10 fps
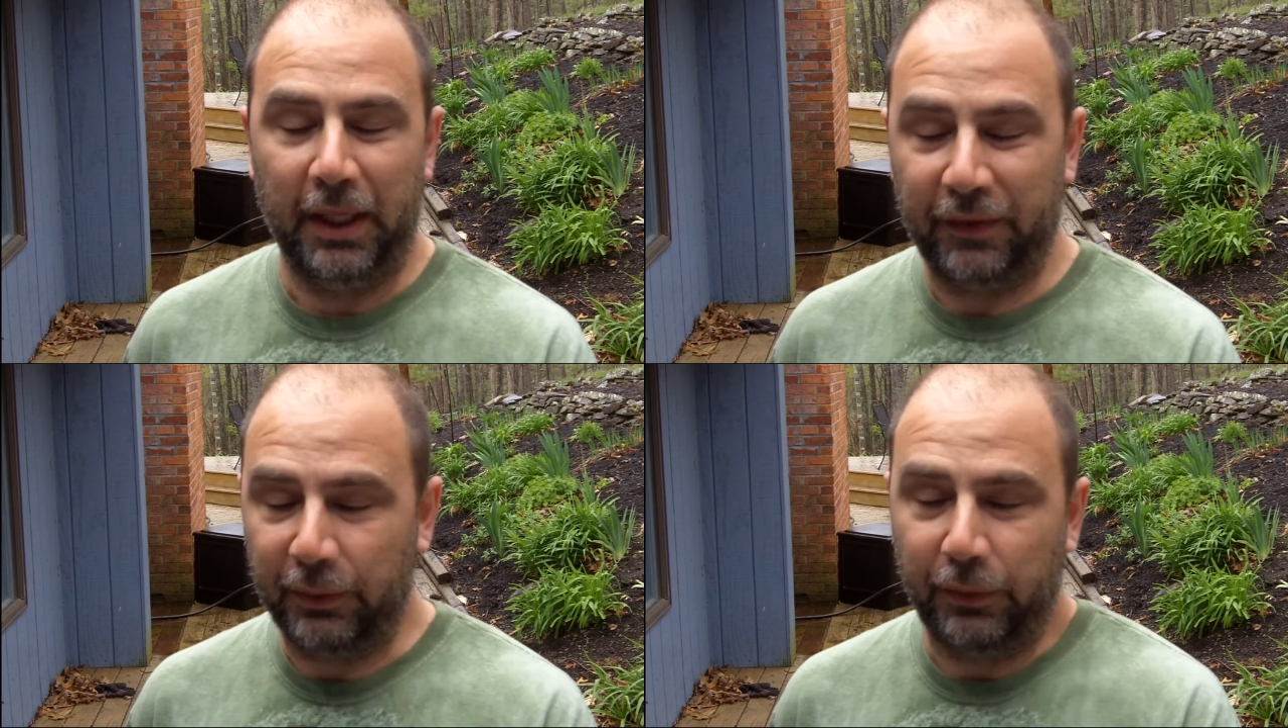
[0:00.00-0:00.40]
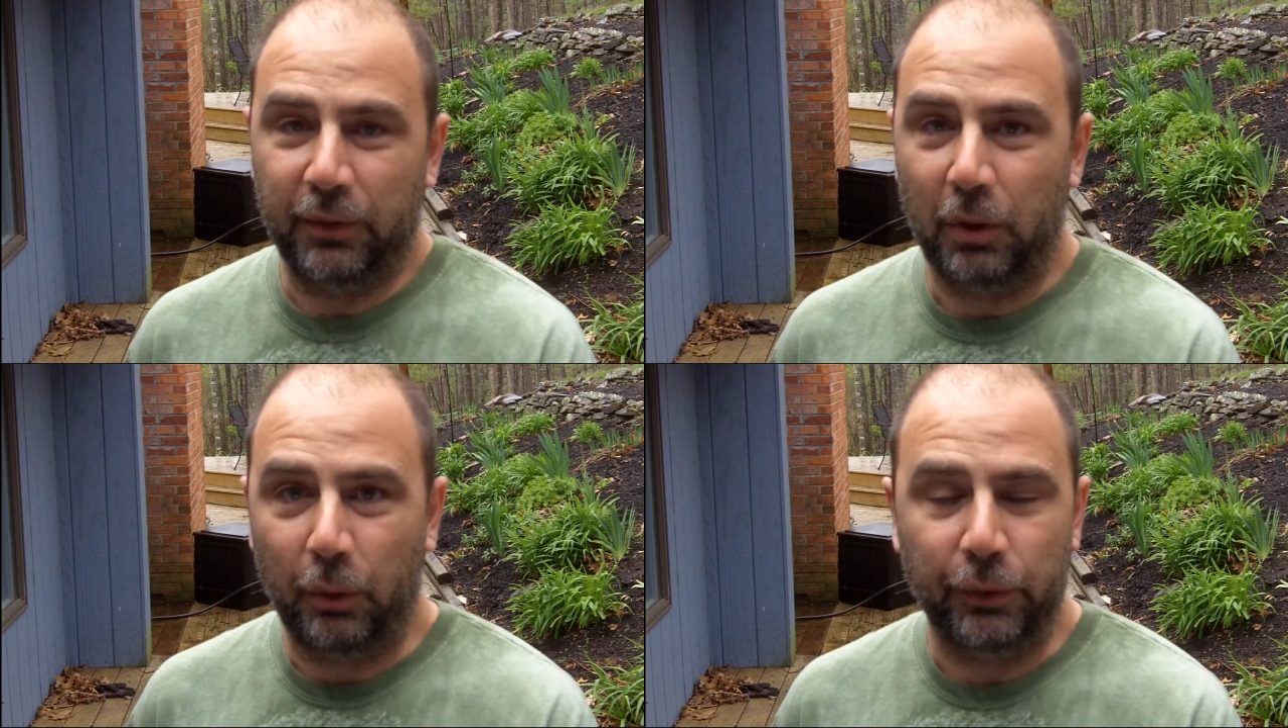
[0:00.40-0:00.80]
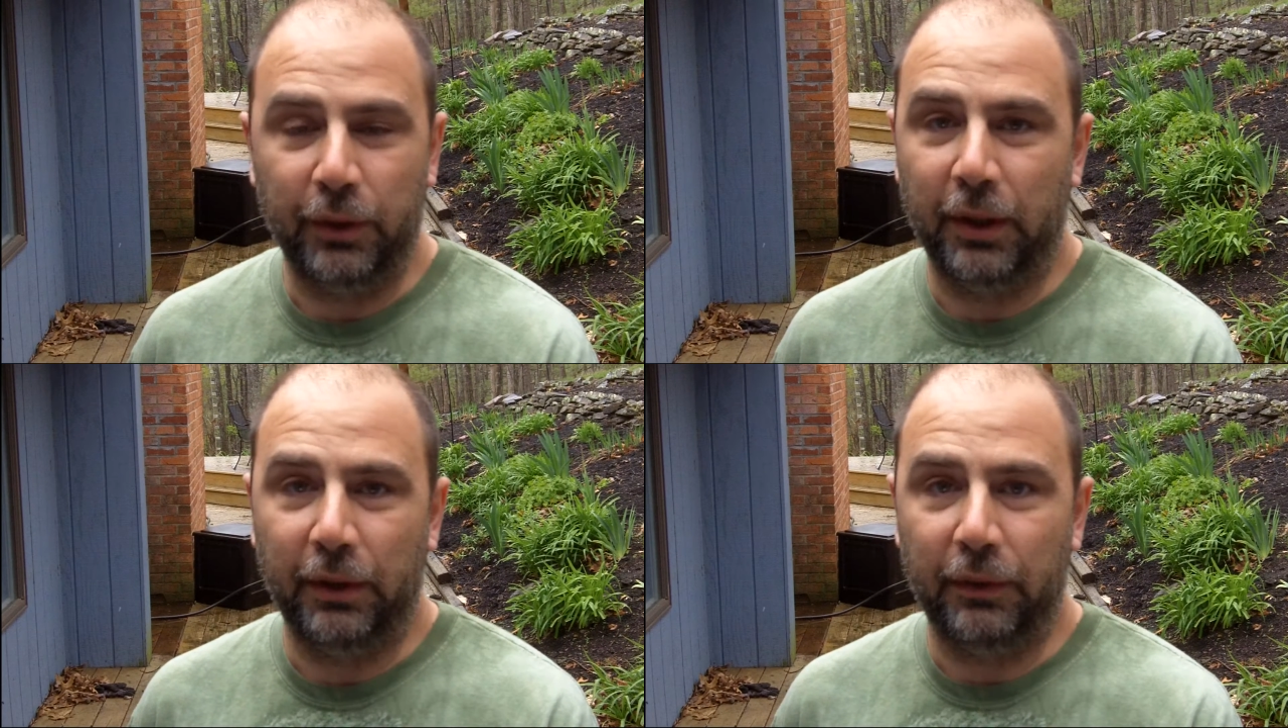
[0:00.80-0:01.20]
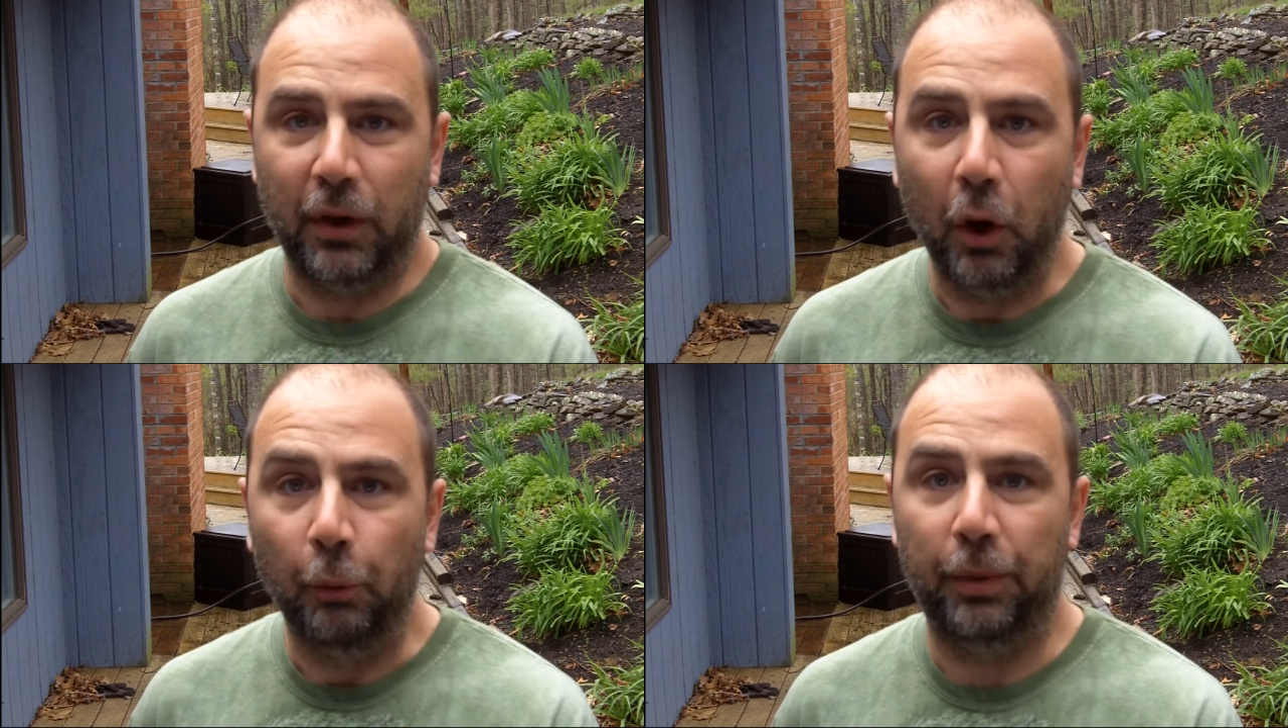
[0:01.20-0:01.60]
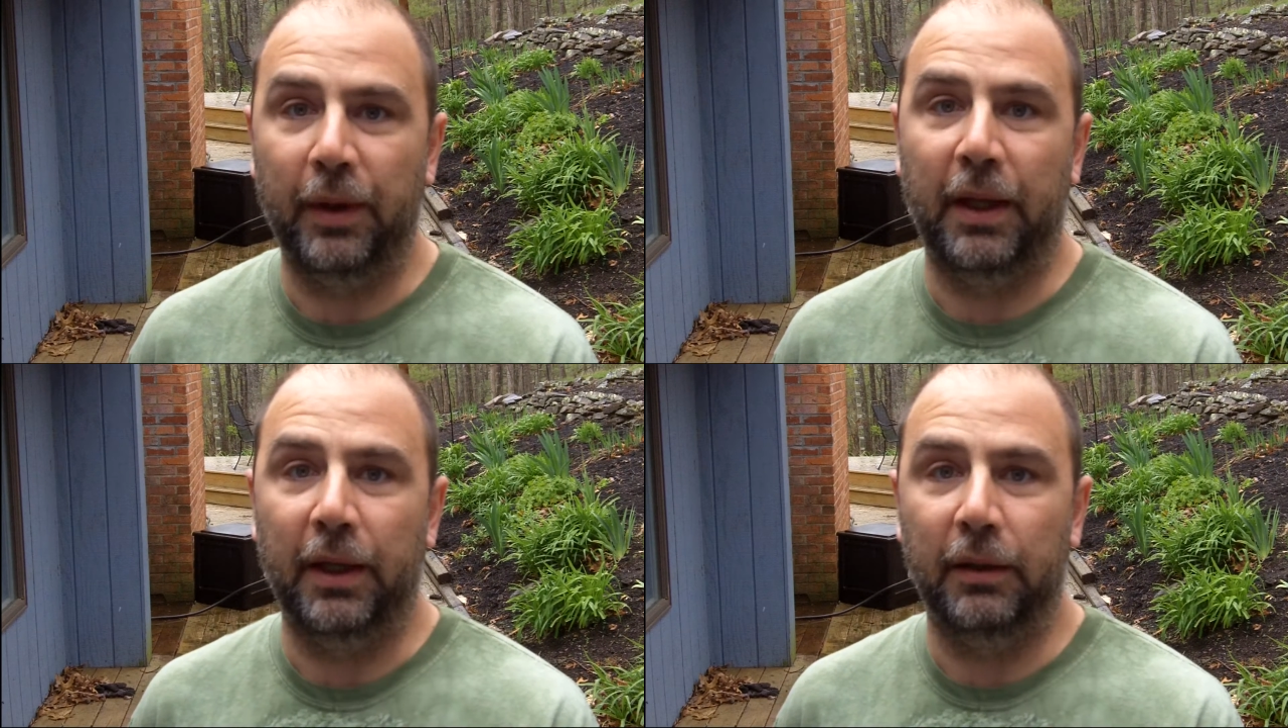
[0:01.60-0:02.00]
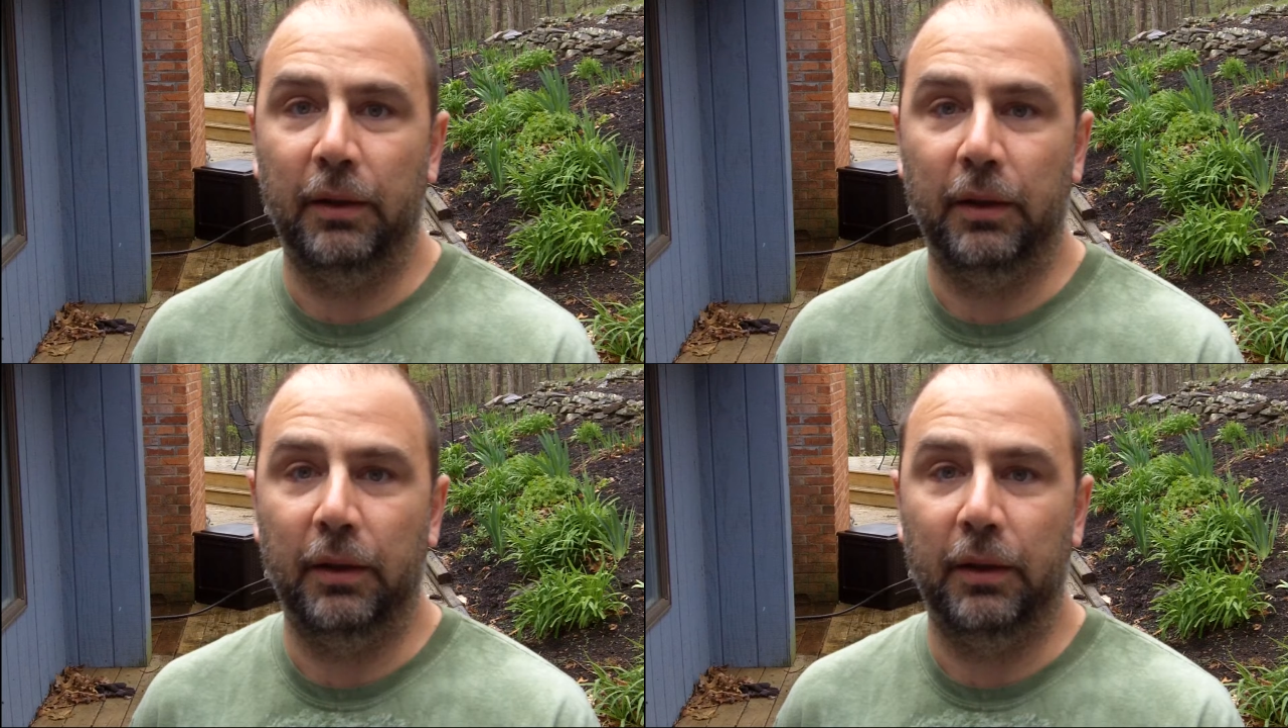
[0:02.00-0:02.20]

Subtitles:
I guess I was still holding on to this hope that,